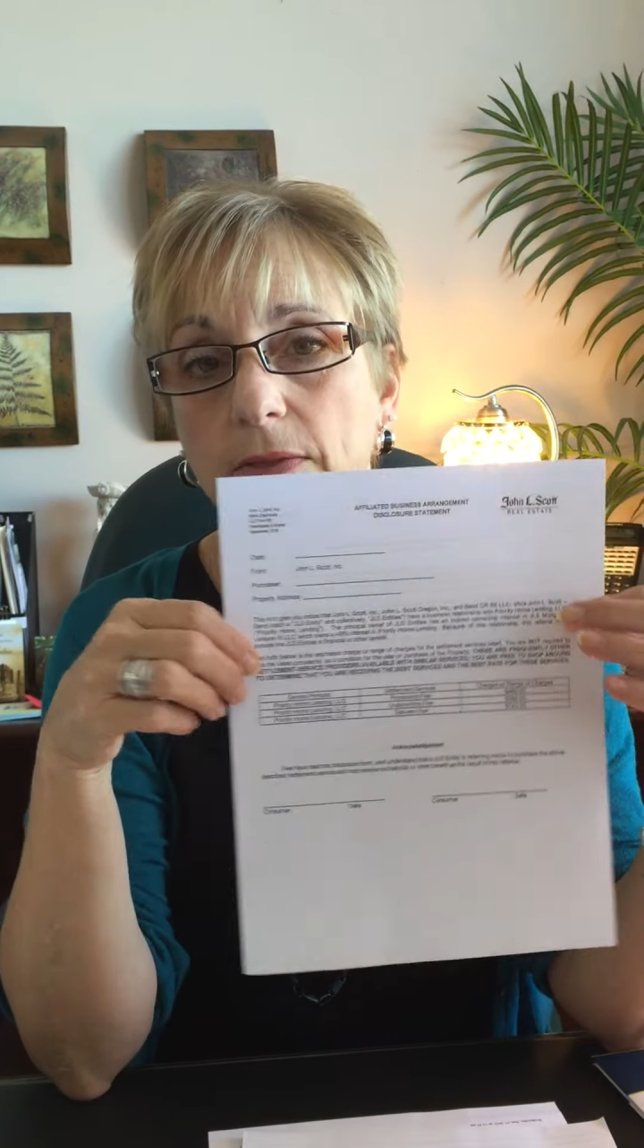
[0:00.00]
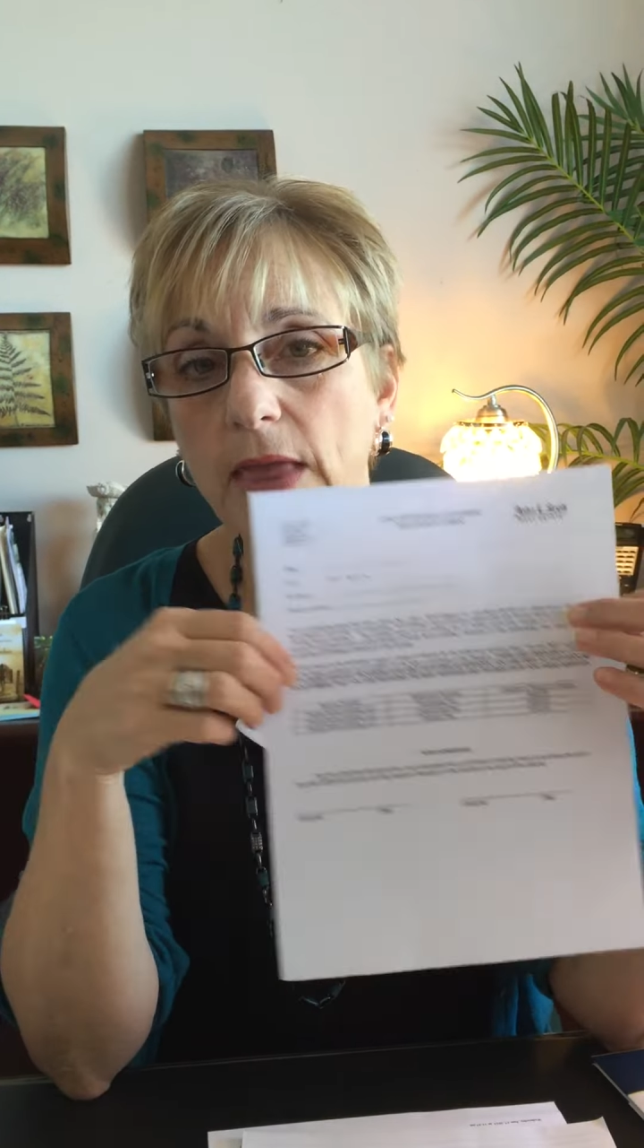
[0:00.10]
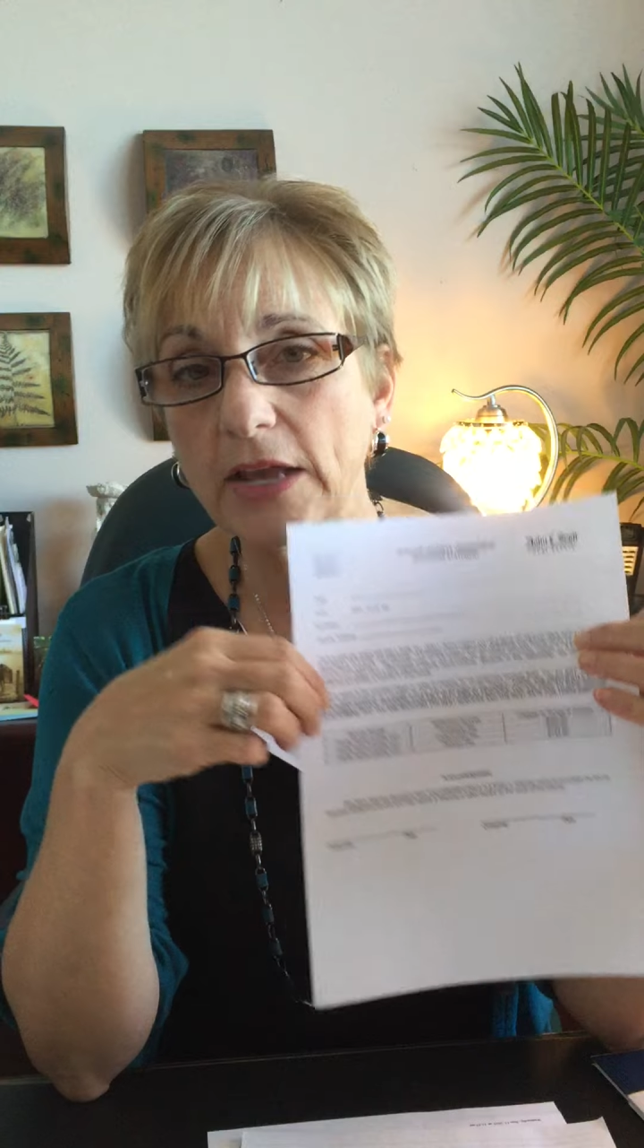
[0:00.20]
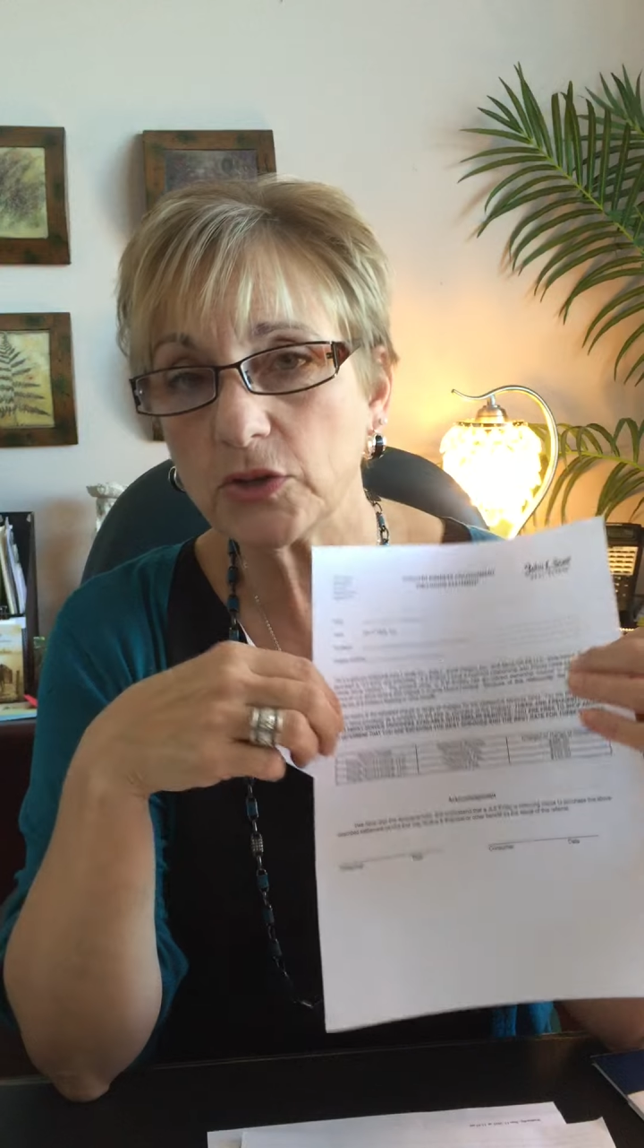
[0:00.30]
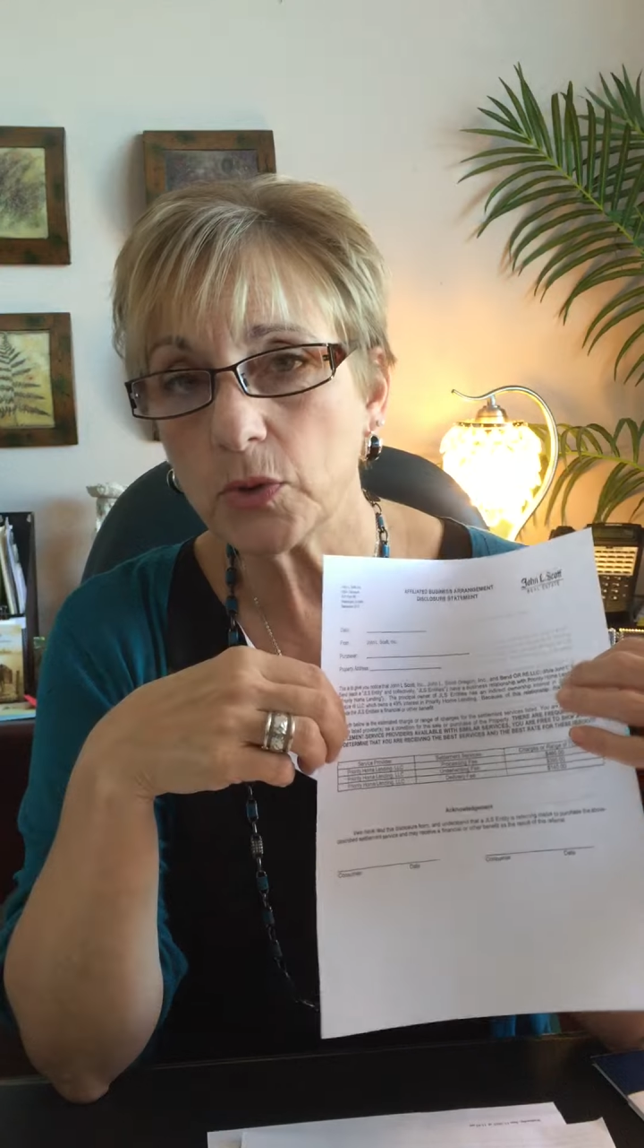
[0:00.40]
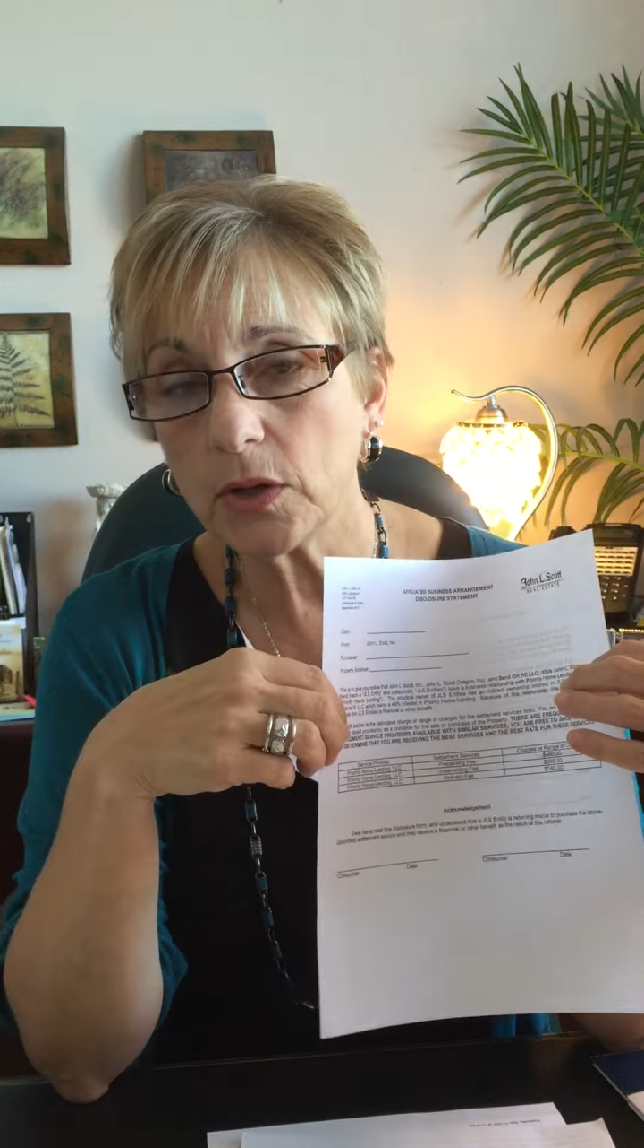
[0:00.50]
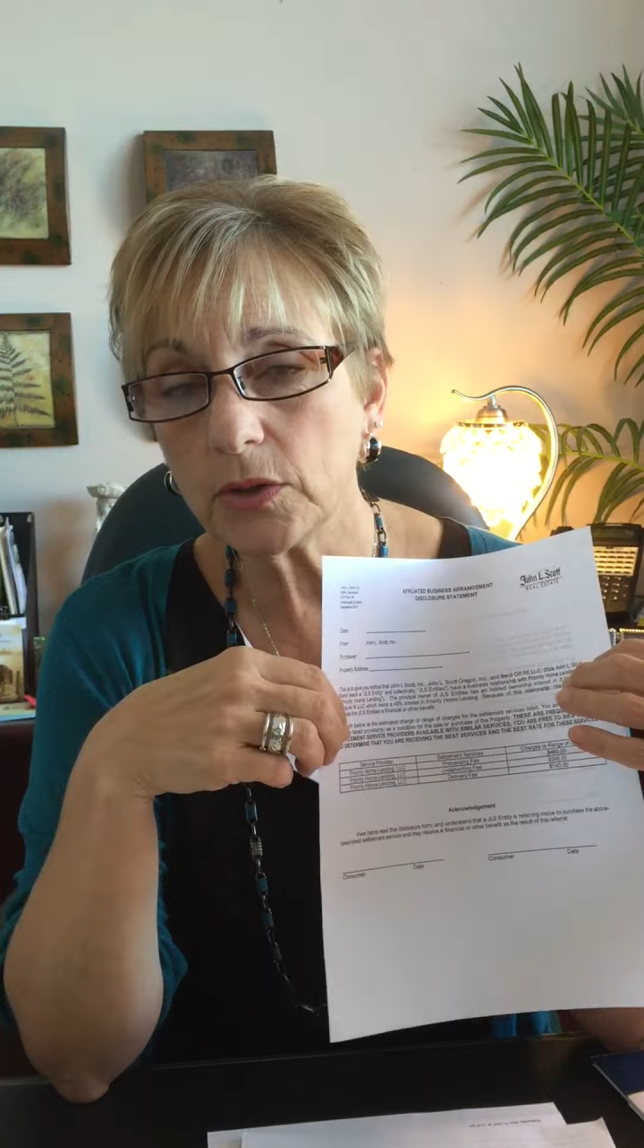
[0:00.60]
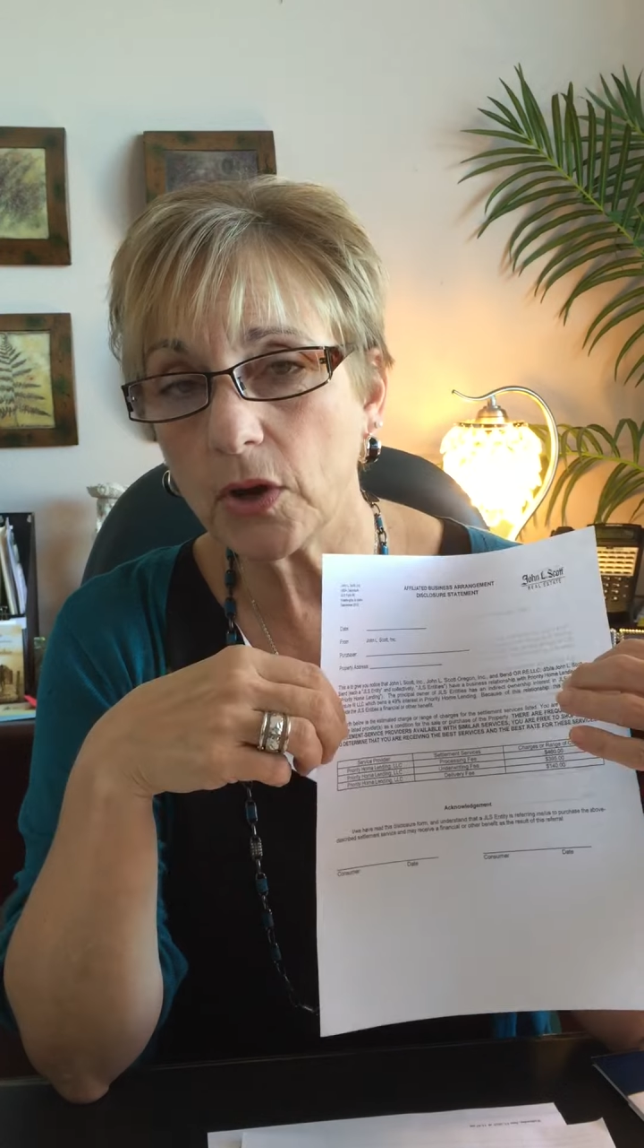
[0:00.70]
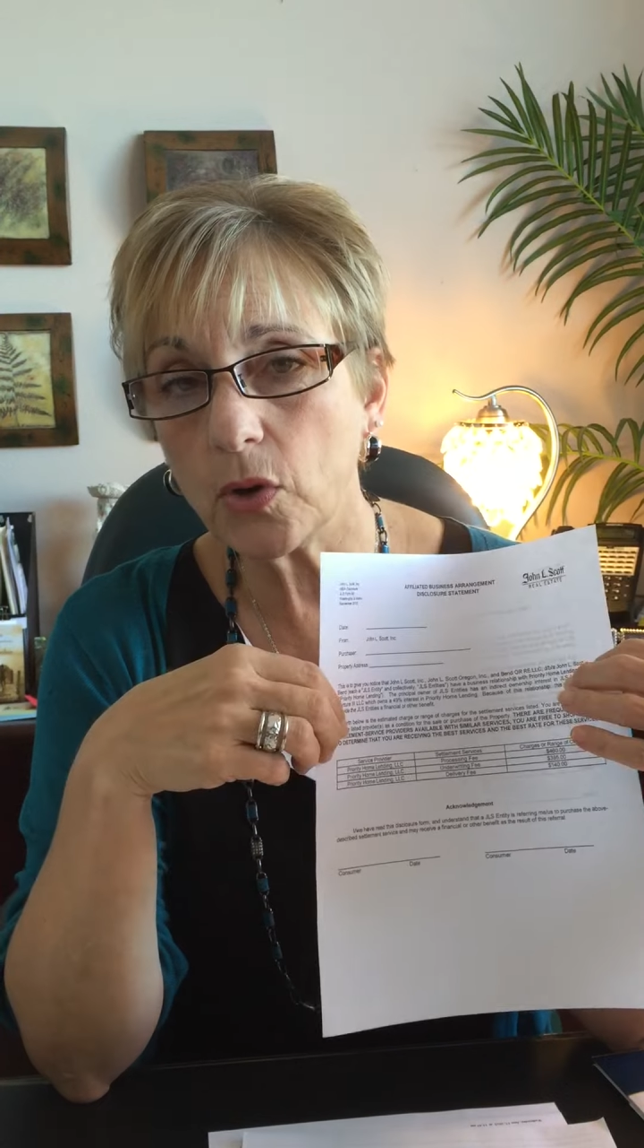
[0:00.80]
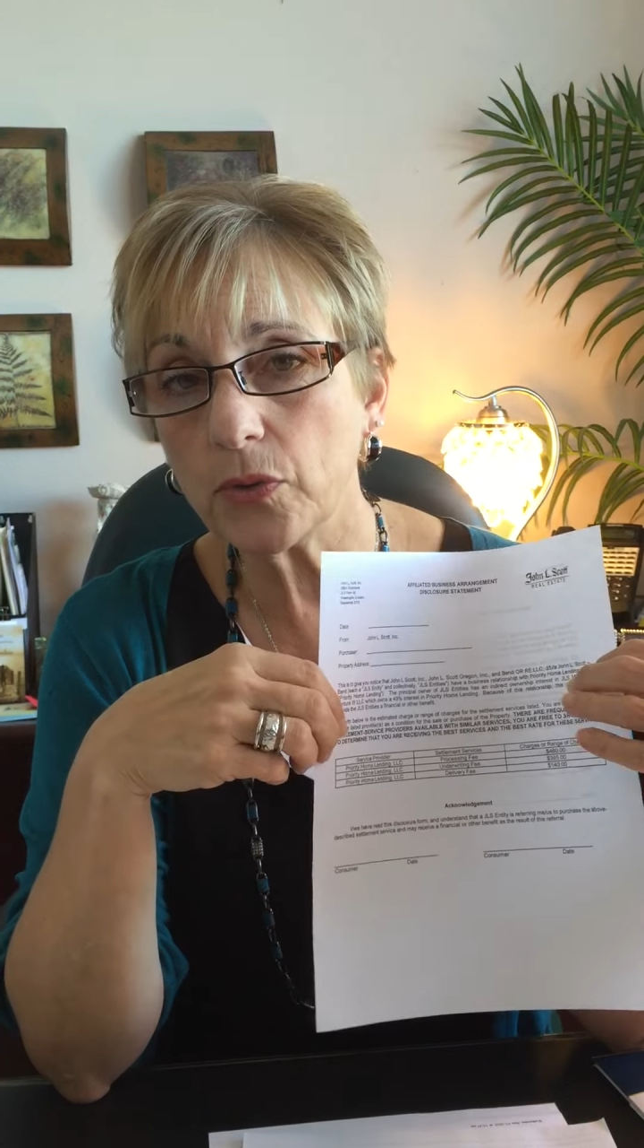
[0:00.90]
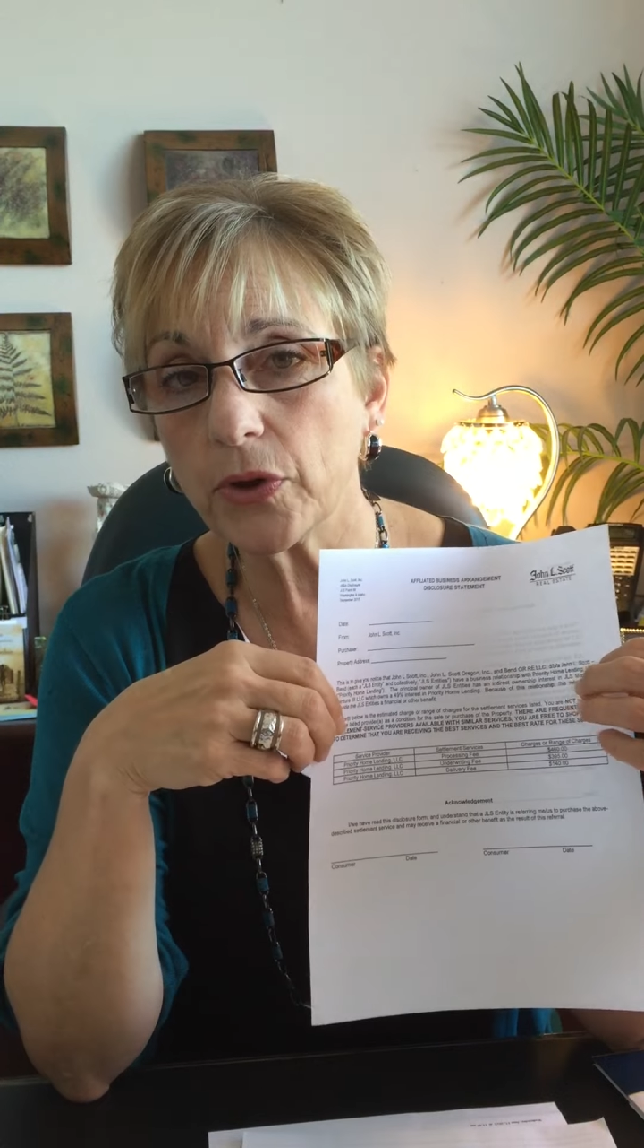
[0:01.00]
As you all know,